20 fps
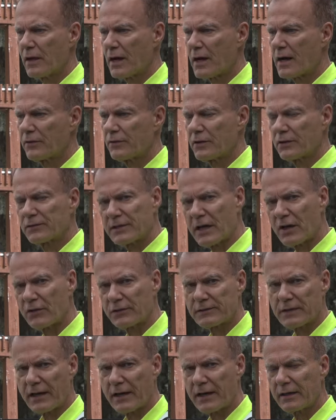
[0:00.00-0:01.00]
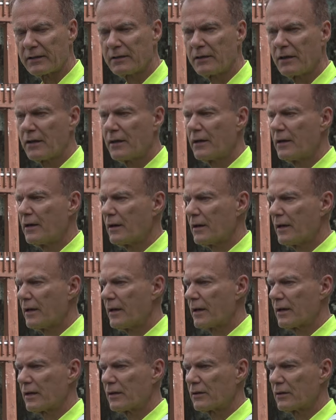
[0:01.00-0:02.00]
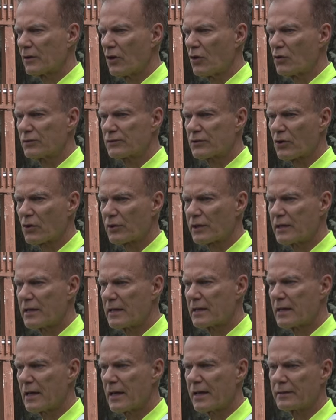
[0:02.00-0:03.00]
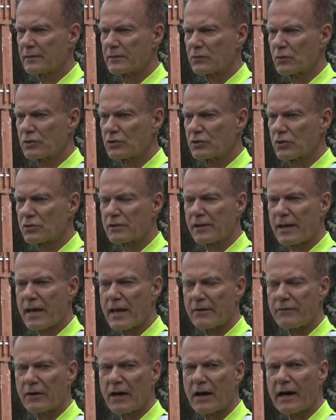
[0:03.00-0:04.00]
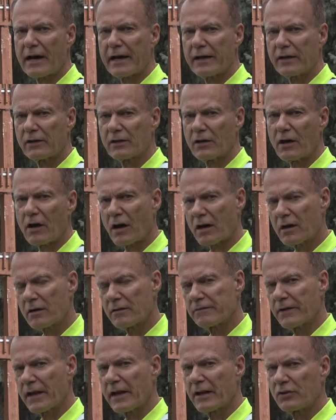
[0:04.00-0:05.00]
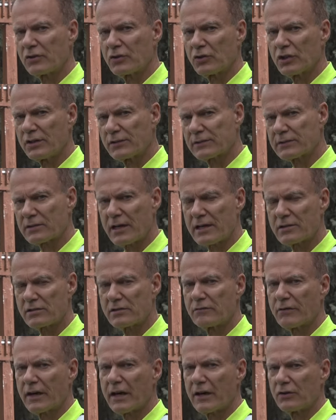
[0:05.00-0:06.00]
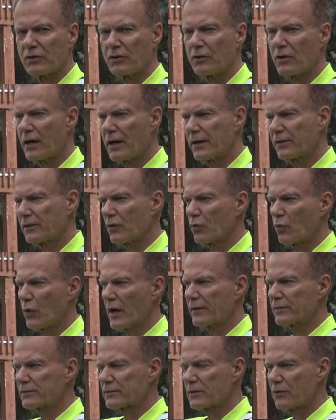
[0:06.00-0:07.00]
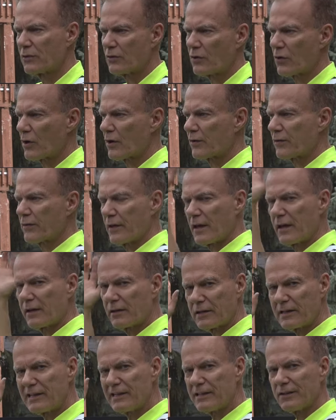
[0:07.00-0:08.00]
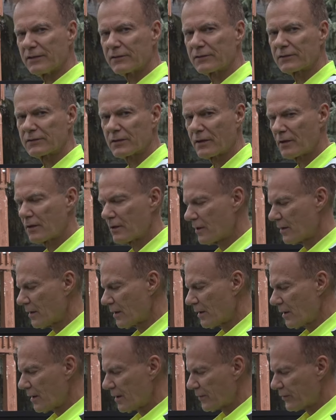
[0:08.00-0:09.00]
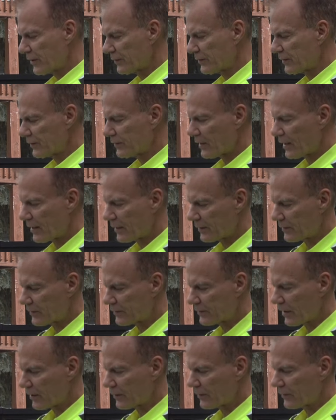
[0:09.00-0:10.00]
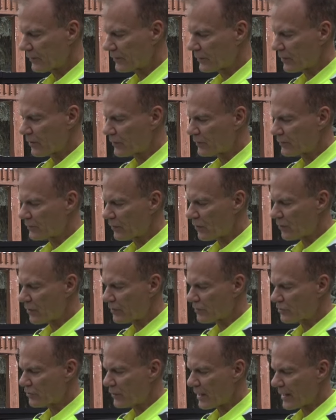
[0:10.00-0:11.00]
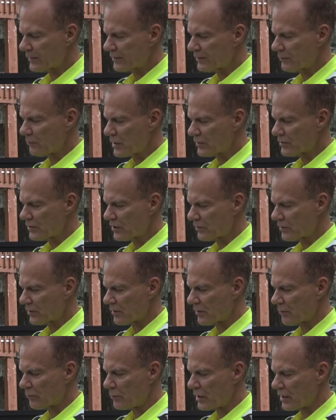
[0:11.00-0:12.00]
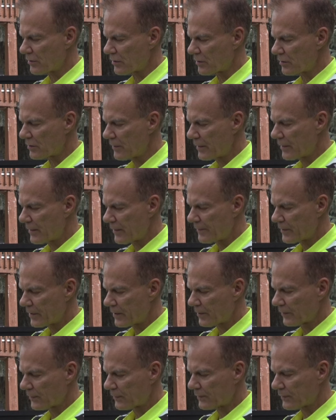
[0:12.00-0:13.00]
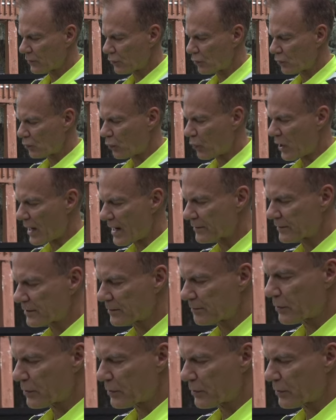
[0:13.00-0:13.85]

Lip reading: on the south side and low solar heat gains, which usually have a higher R value, insulation value, on the west, north, and east. This is a sun's solar transmission meter. It's watts